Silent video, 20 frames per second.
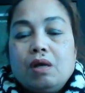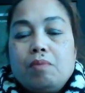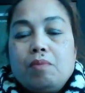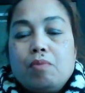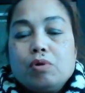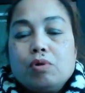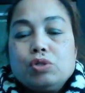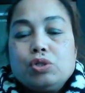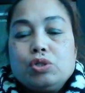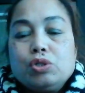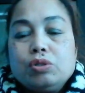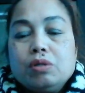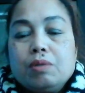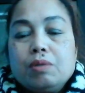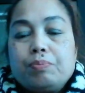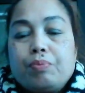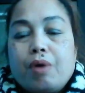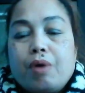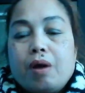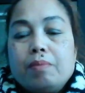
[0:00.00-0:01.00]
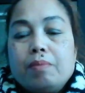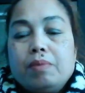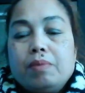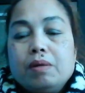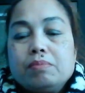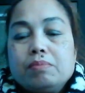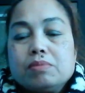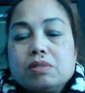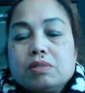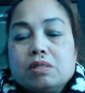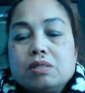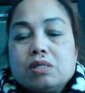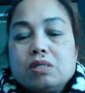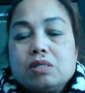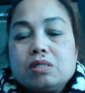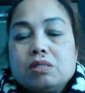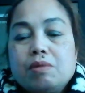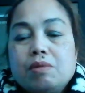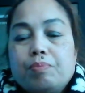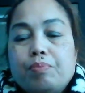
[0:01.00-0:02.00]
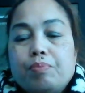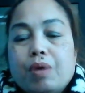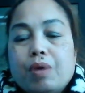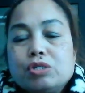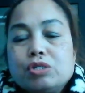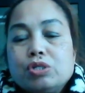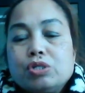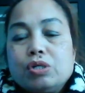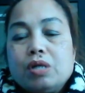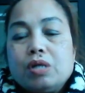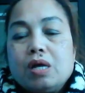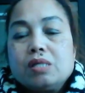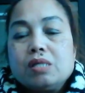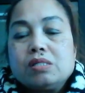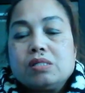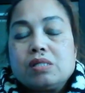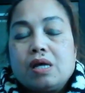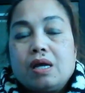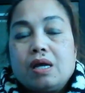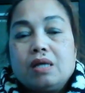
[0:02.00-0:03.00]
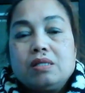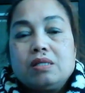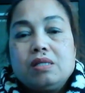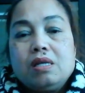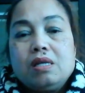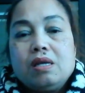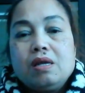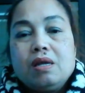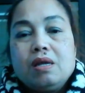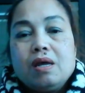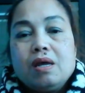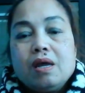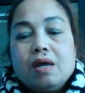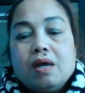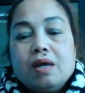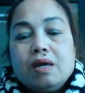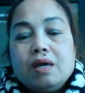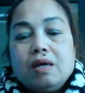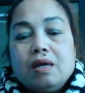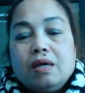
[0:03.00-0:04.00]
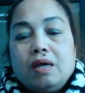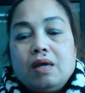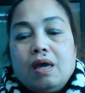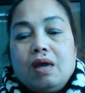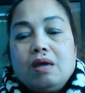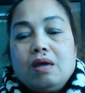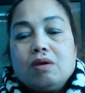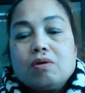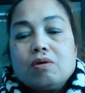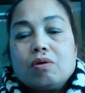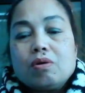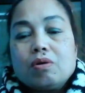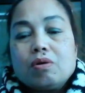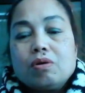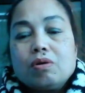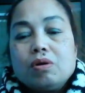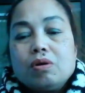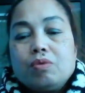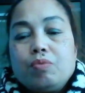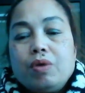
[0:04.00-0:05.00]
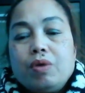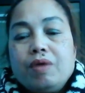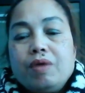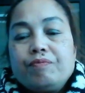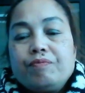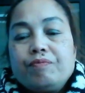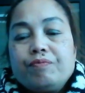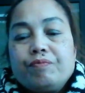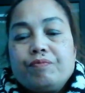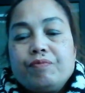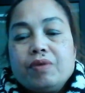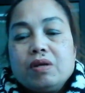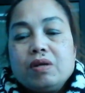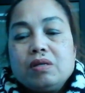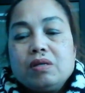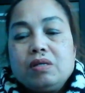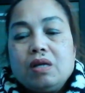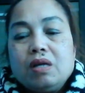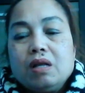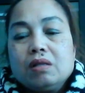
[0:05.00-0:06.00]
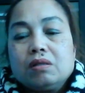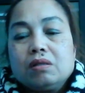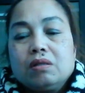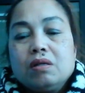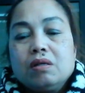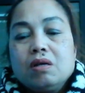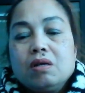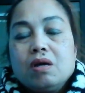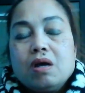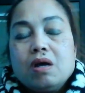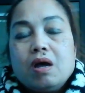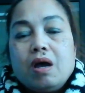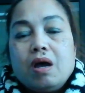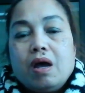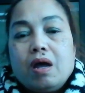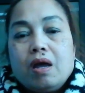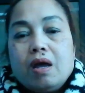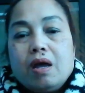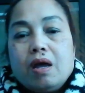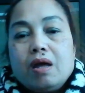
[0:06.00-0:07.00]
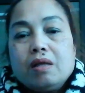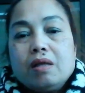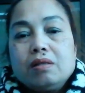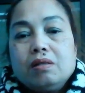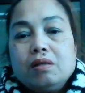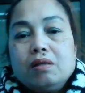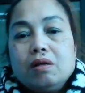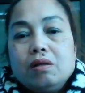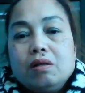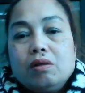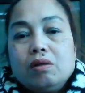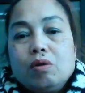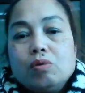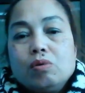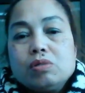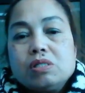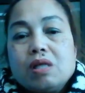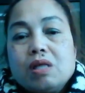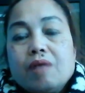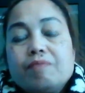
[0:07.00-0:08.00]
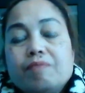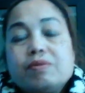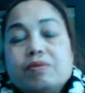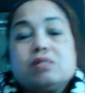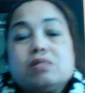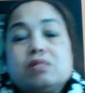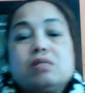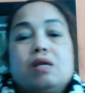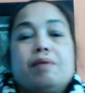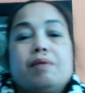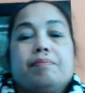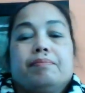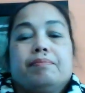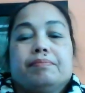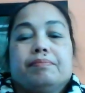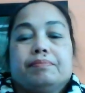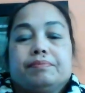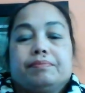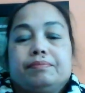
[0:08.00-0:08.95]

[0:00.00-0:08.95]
emotional problems such as depression, anxiety, anger, grief, guilt, and low self-esteem.